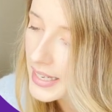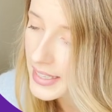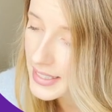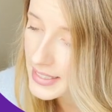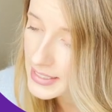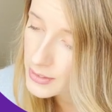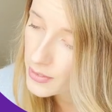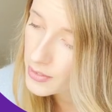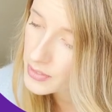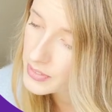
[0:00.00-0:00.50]

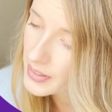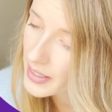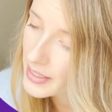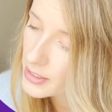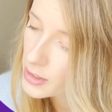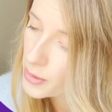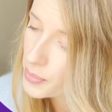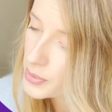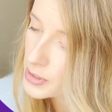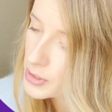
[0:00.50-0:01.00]
Here you will
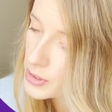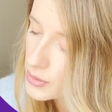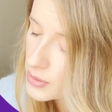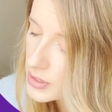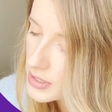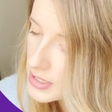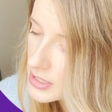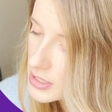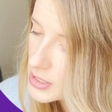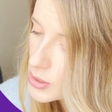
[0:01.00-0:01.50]
find
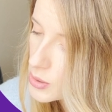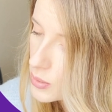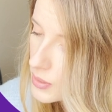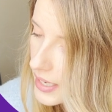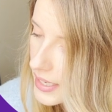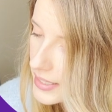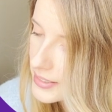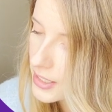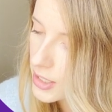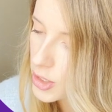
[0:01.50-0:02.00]
opportunities to
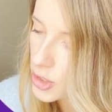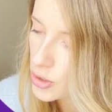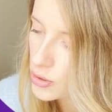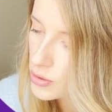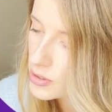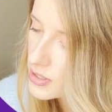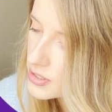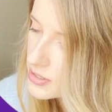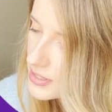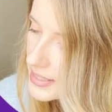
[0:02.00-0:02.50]
get
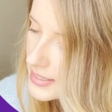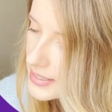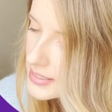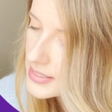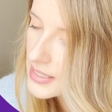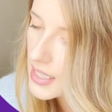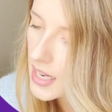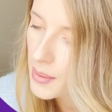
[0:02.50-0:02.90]
Azure credits